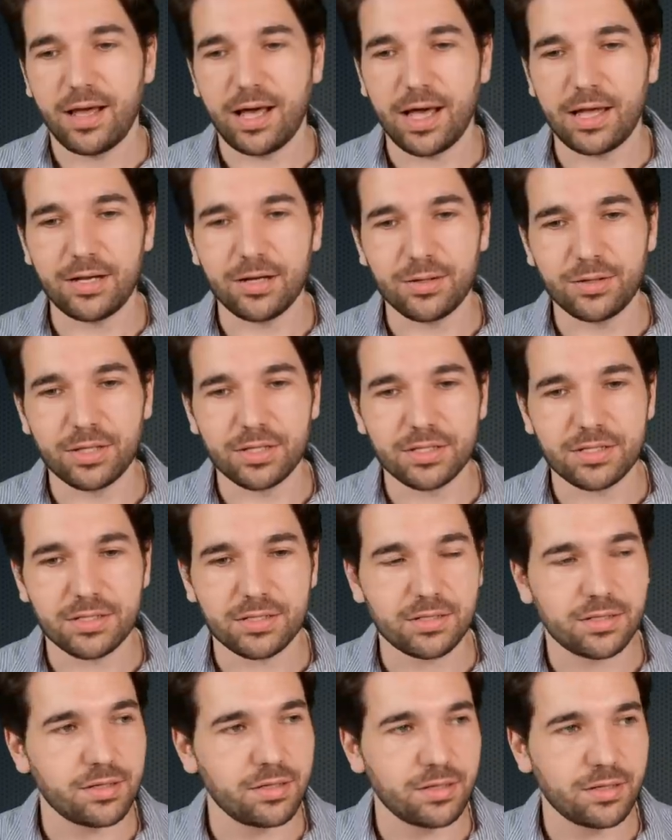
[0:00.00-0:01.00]
I know
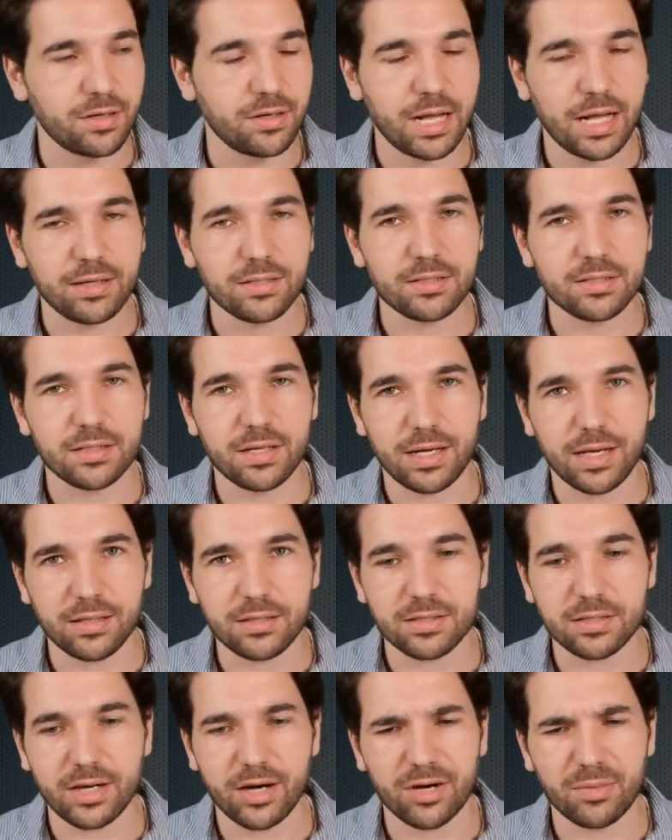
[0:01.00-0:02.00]
this, you know,
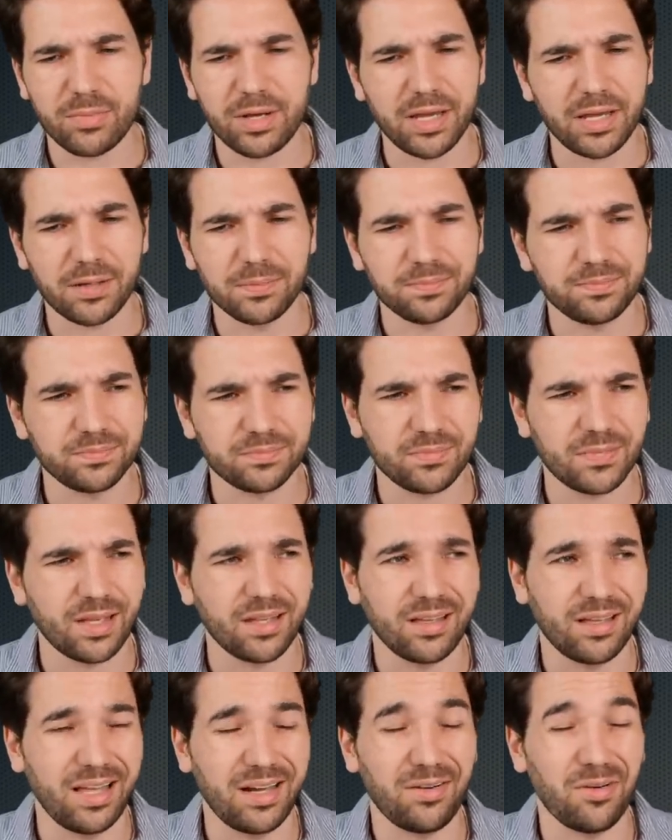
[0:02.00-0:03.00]
health scare may
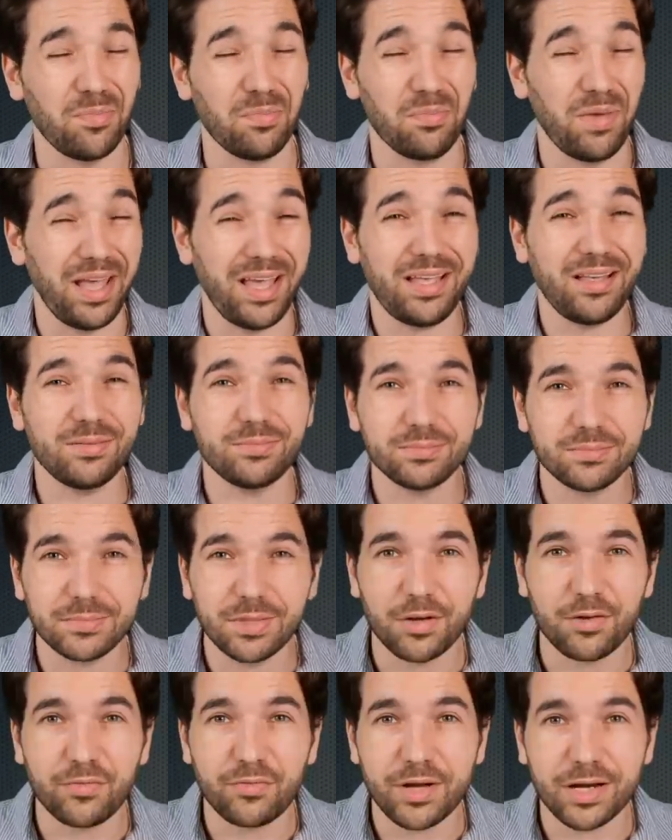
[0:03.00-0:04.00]

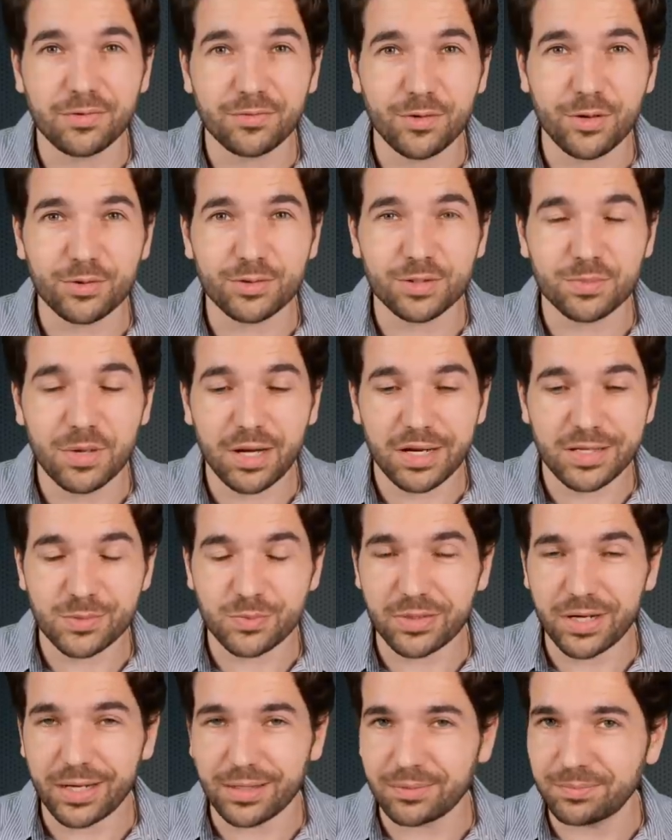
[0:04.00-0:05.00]
affect voters'
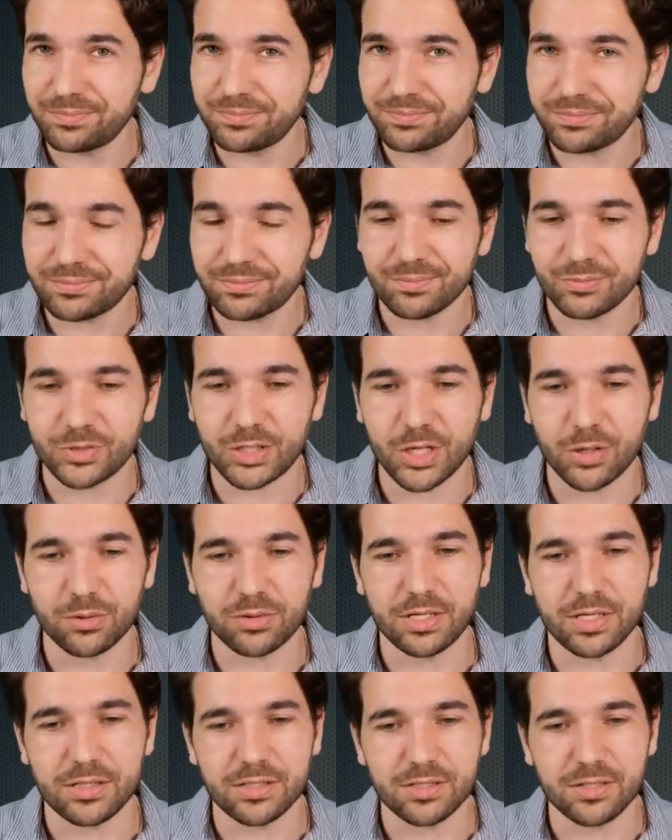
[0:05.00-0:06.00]
minds, but I
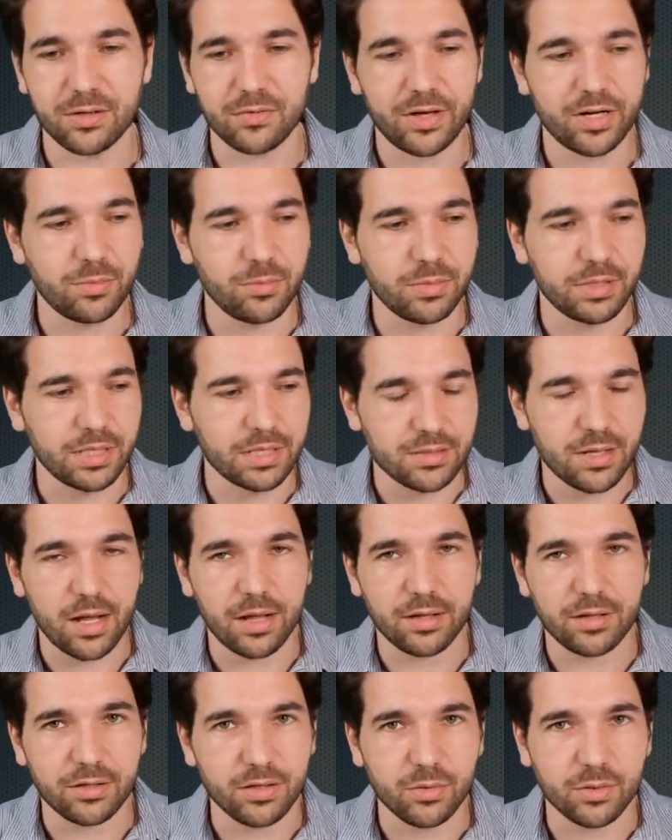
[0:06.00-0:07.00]
don't think so. Fetterman is
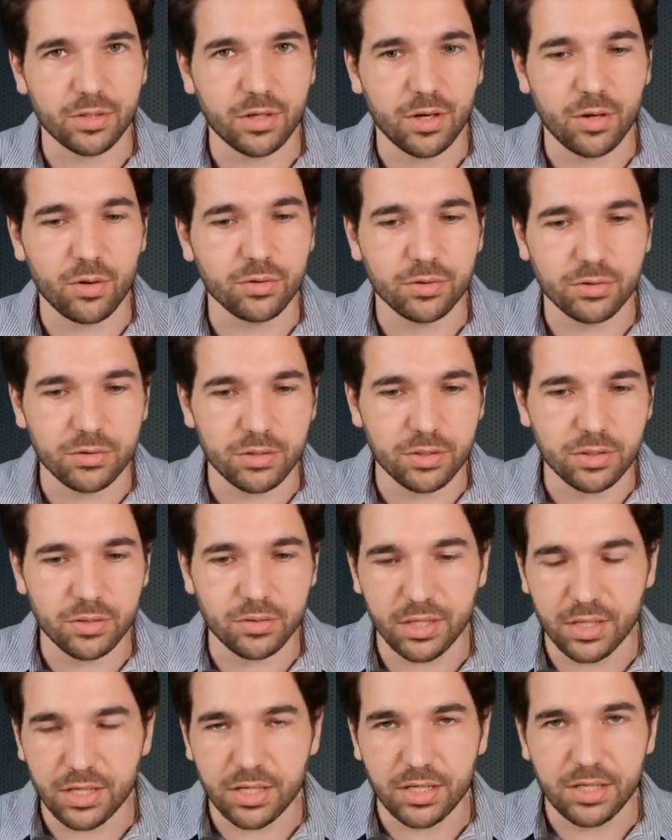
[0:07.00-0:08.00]
not, you know, an older
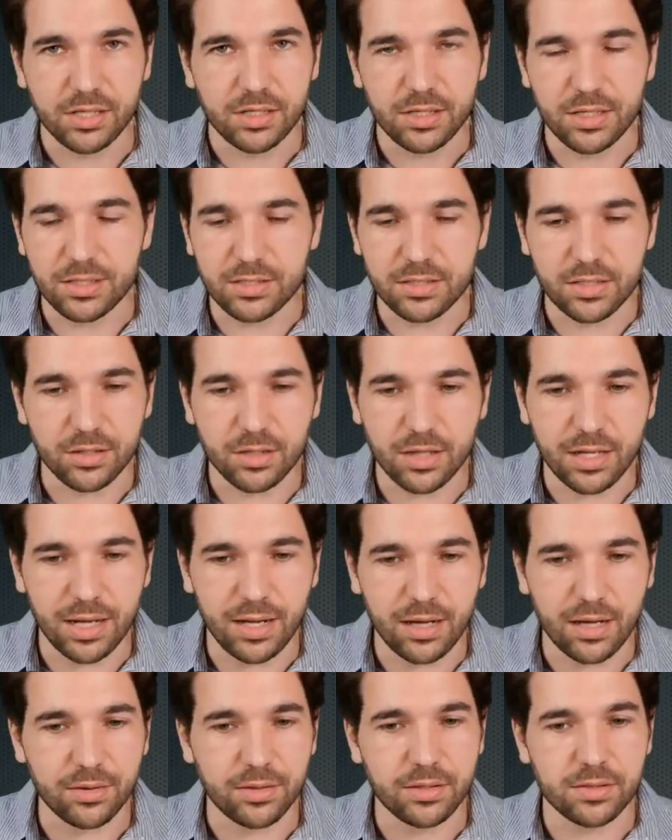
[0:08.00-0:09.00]
dude. He's in good
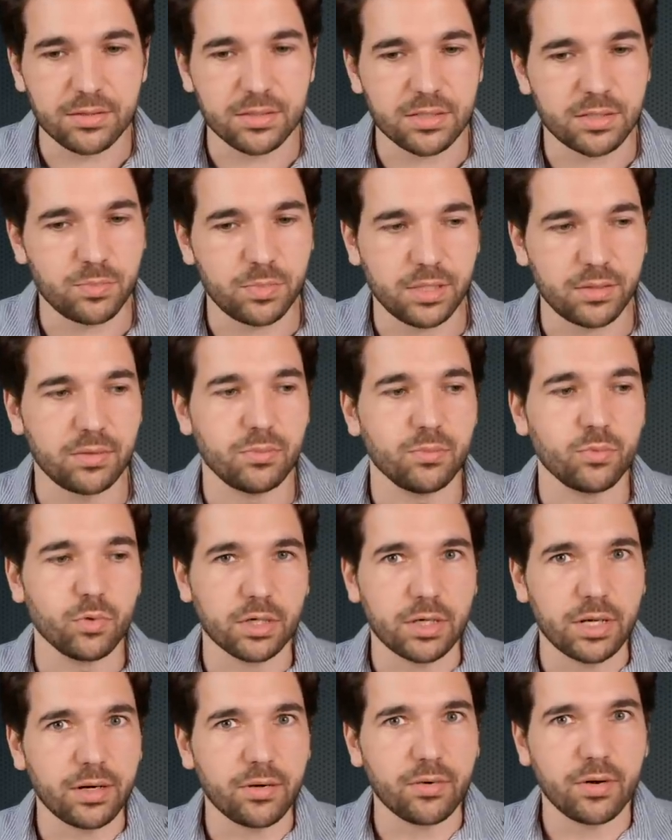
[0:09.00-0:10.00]
health. He's just been
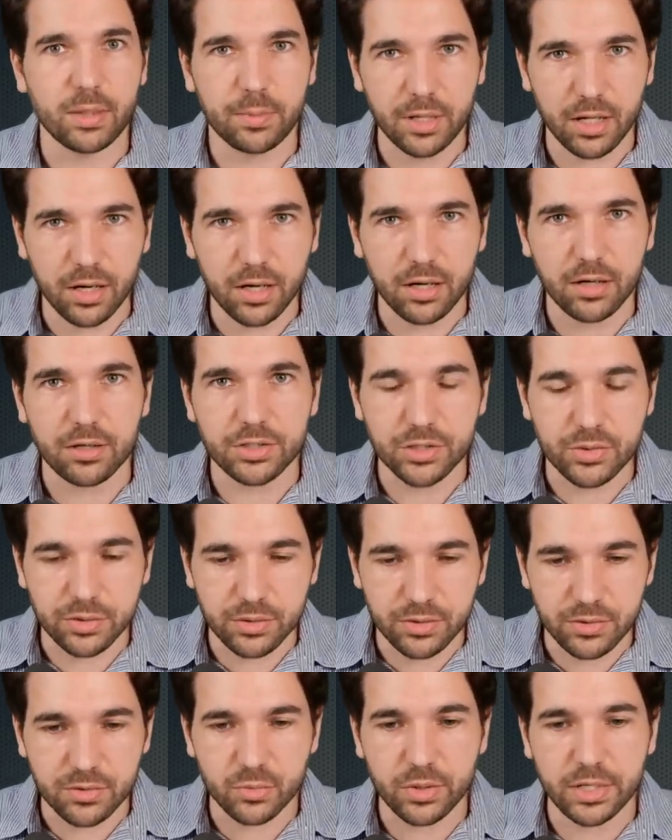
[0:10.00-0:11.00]
working incredibly hard
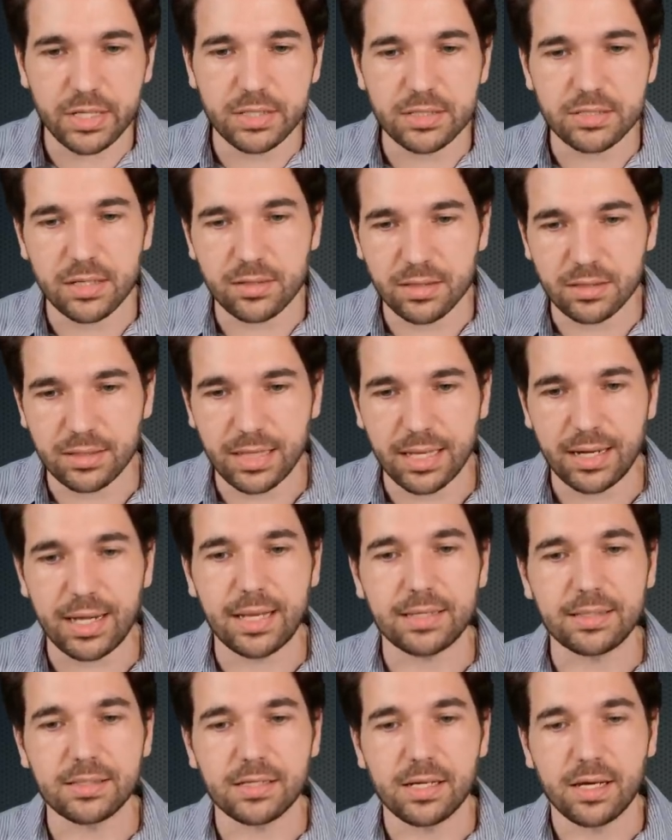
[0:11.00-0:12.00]
during this race, and I think that
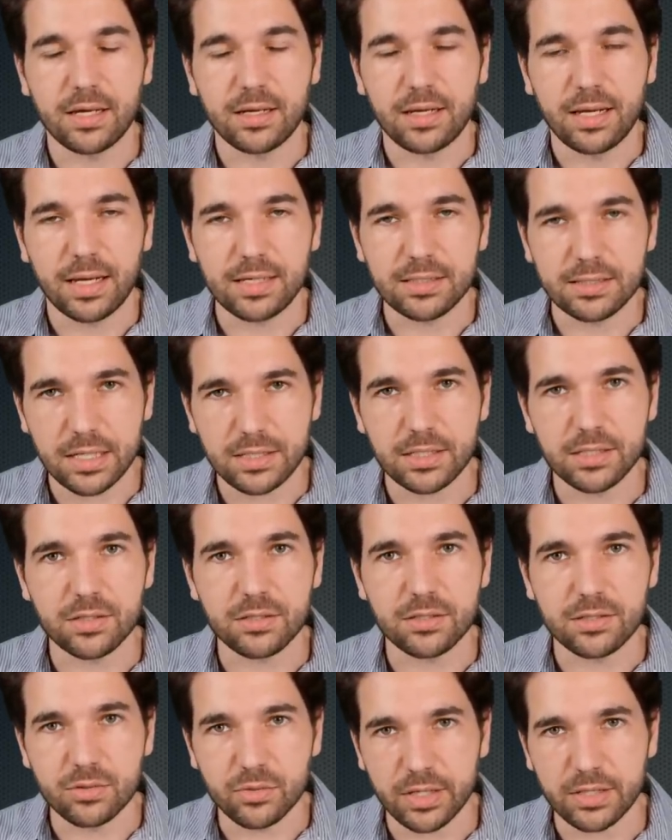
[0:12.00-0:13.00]
has led to
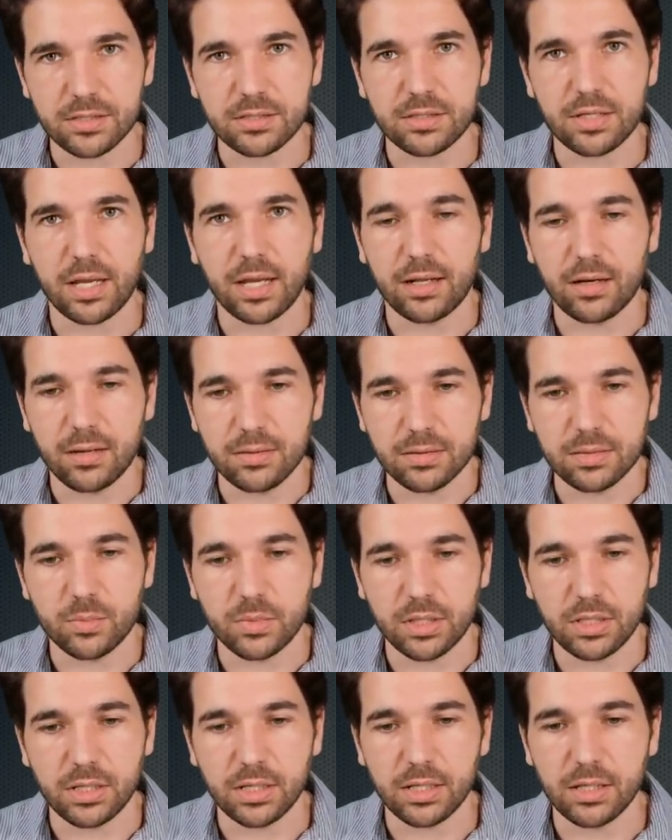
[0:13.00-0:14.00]
the stress and
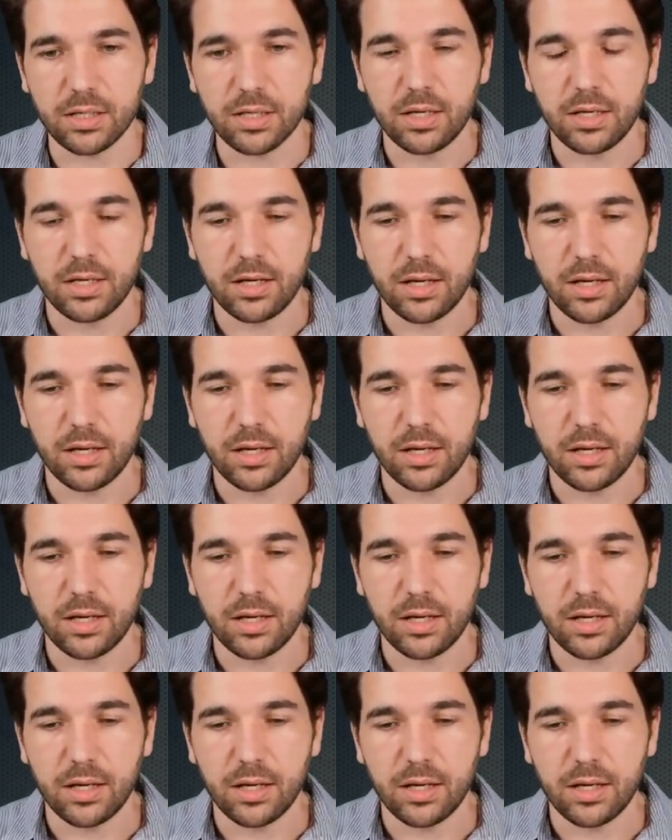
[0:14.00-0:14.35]
ultimately